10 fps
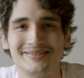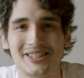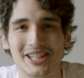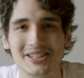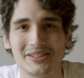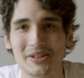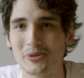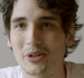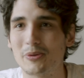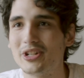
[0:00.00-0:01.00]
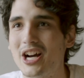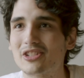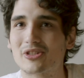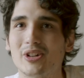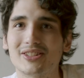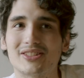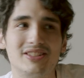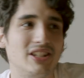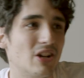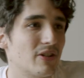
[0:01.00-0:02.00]
Right? They were not
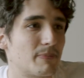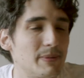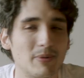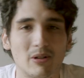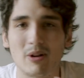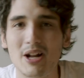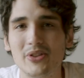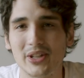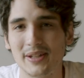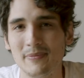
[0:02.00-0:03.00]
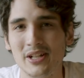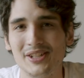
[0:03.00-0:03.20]
trusting the other people around them